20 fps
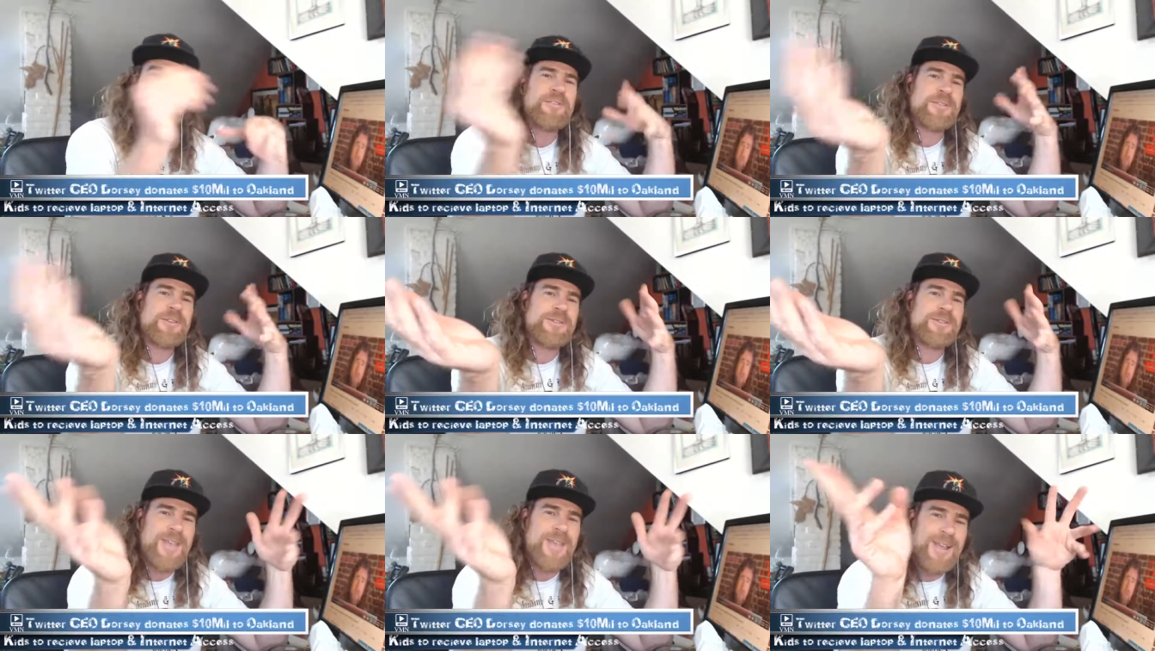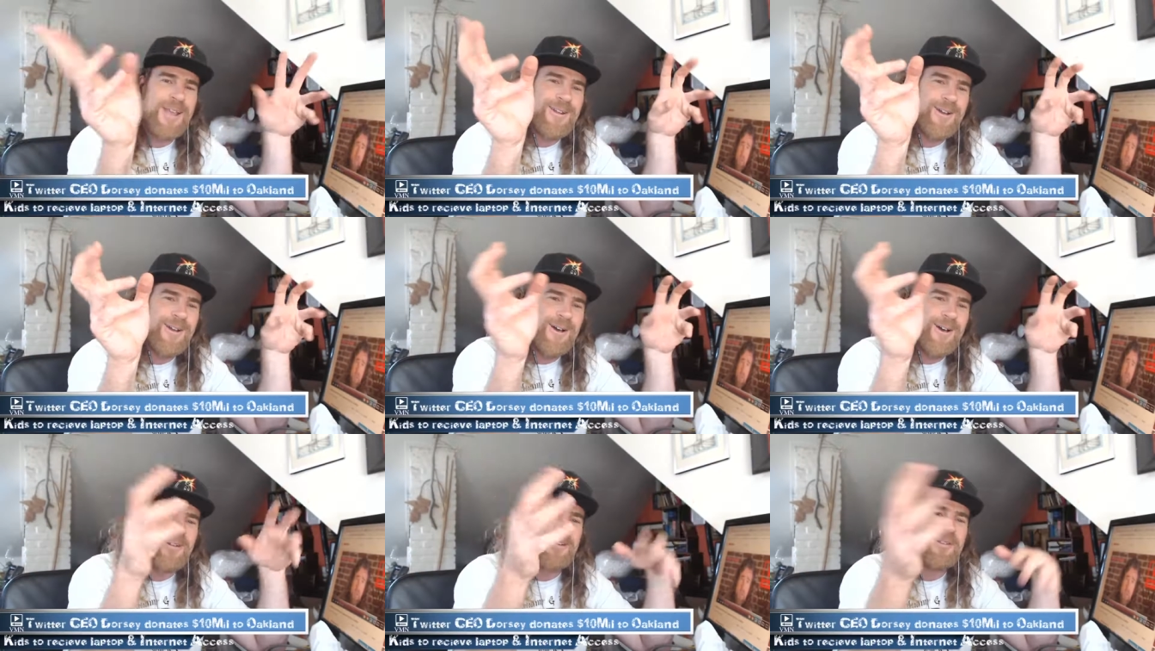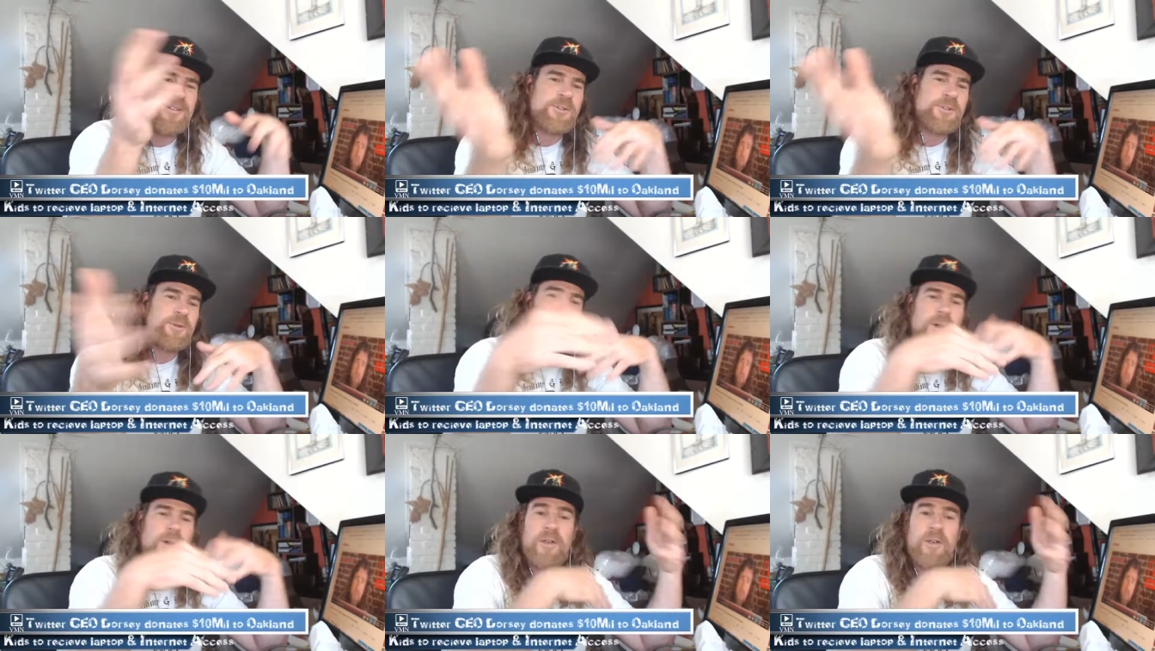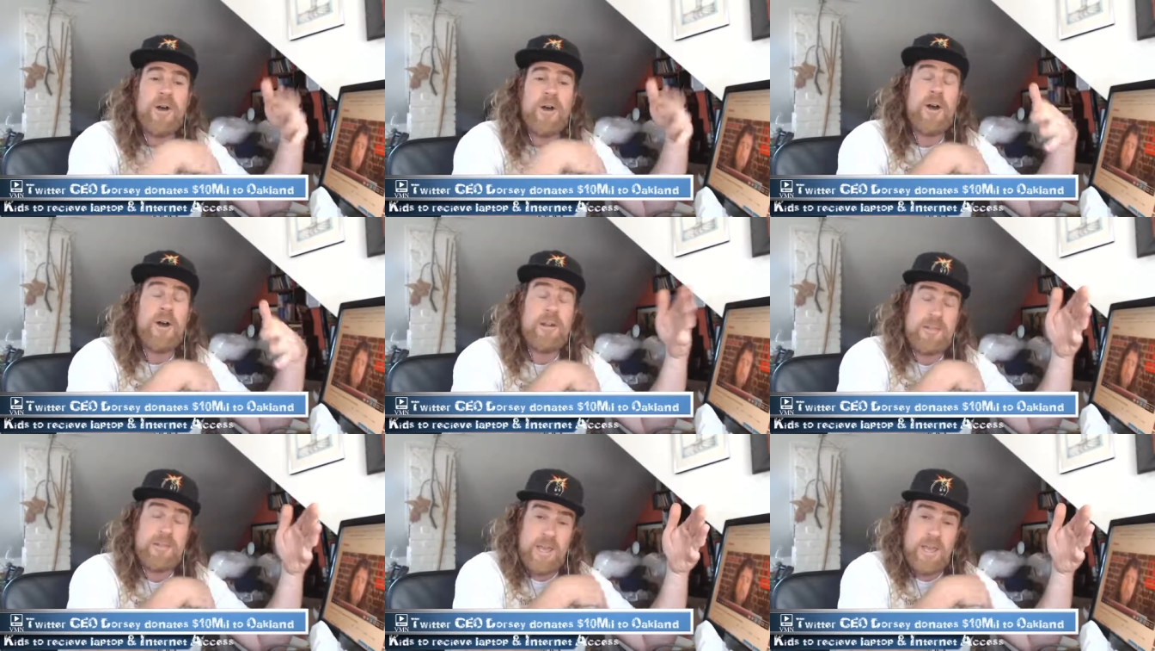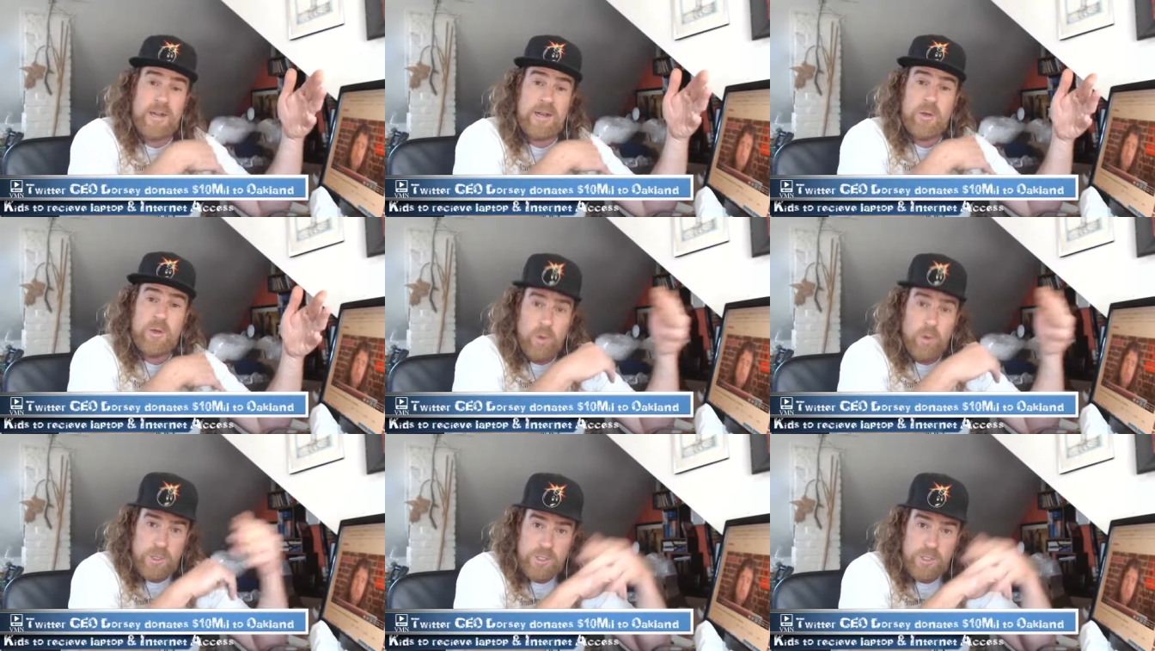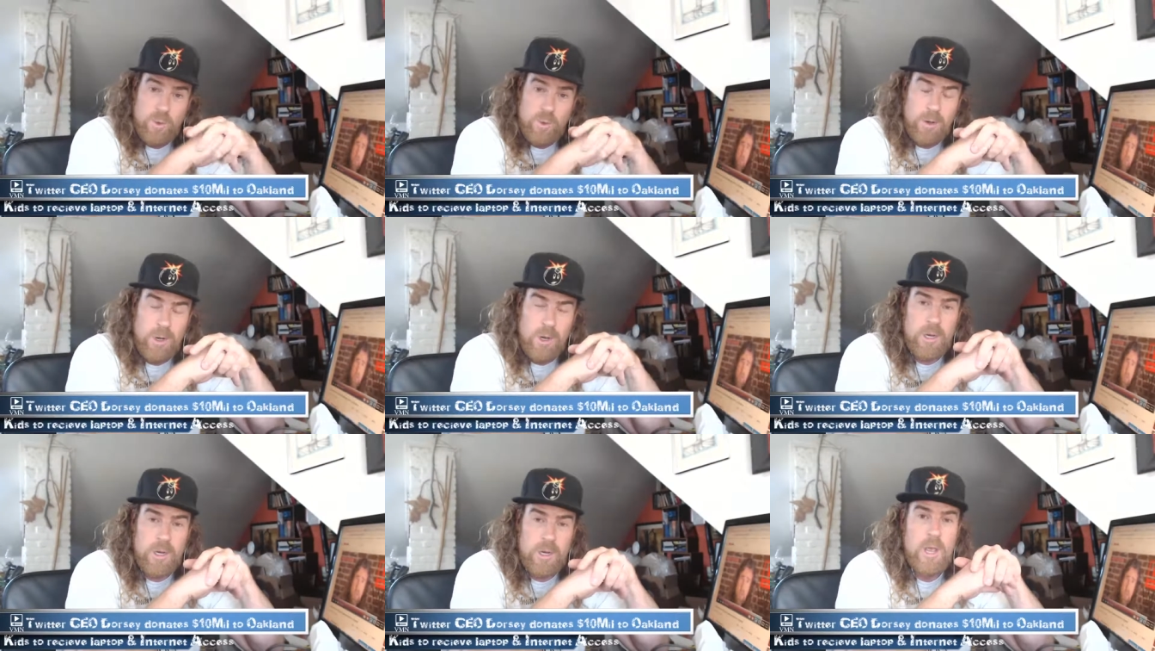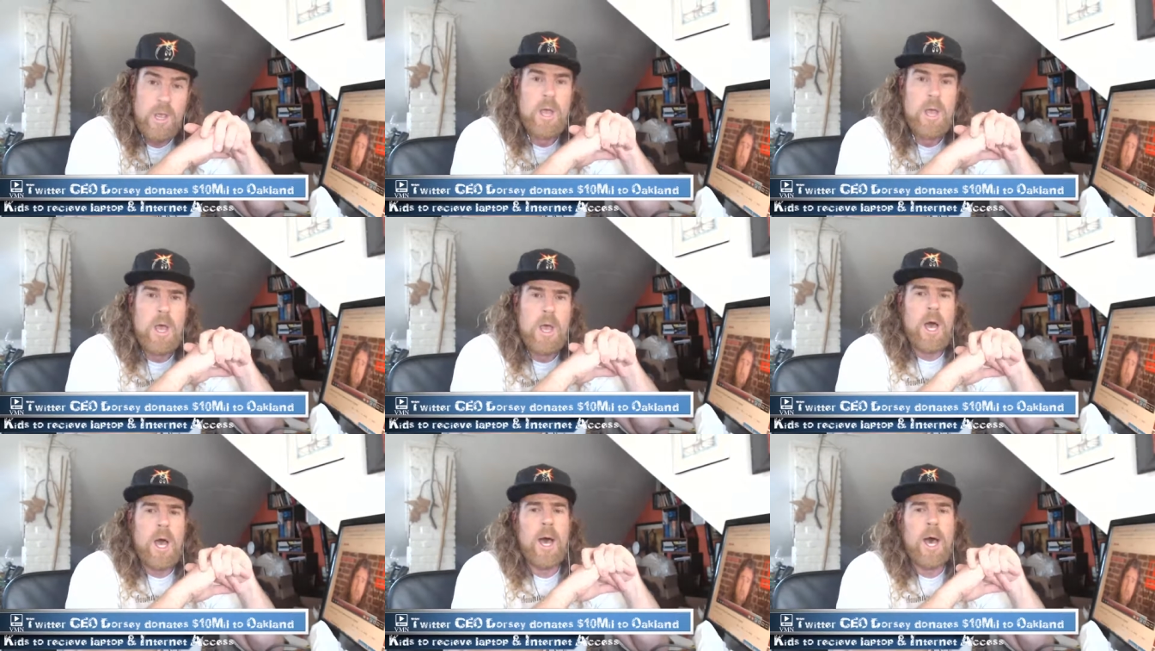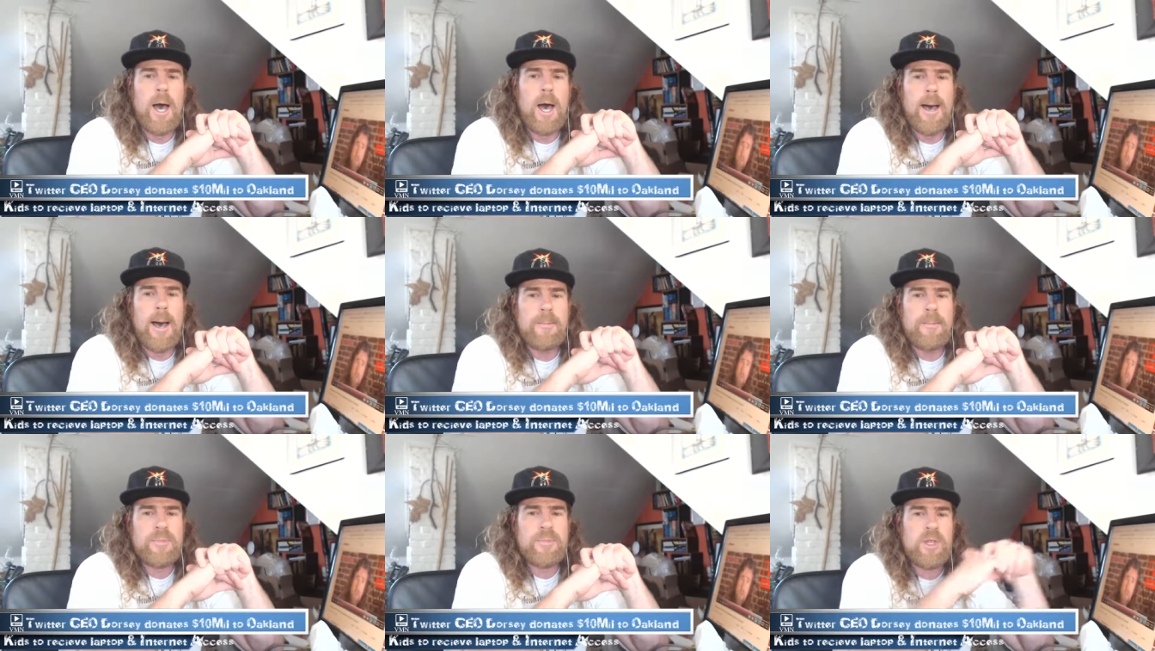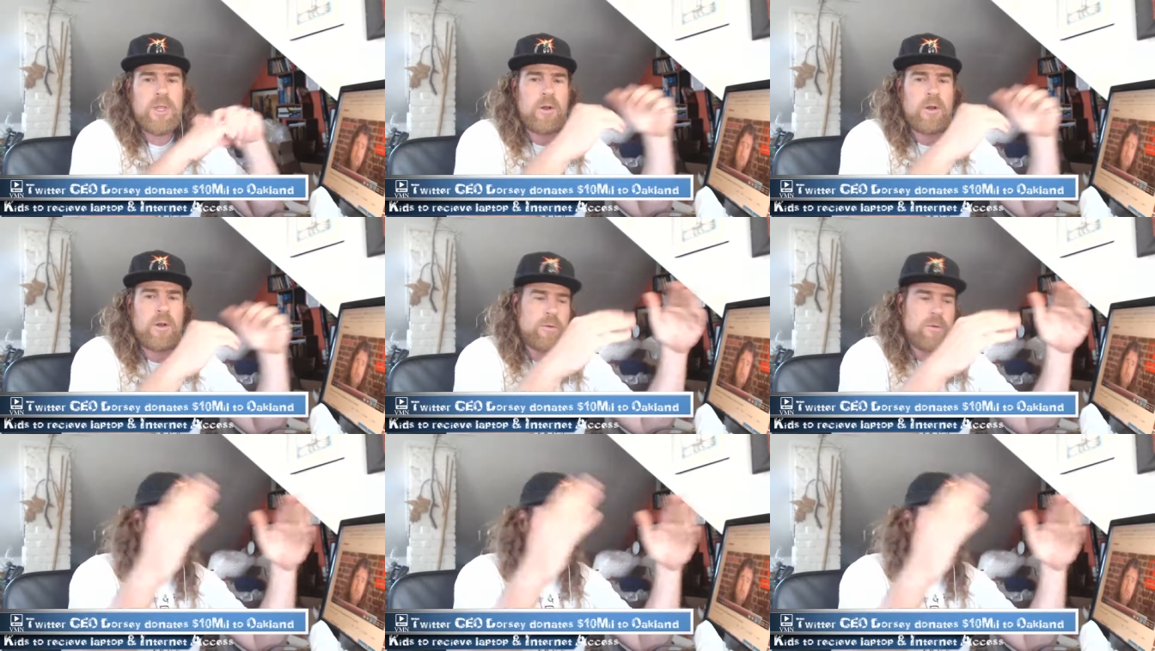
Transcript: to sign on and do all the online coursework um, so they don't,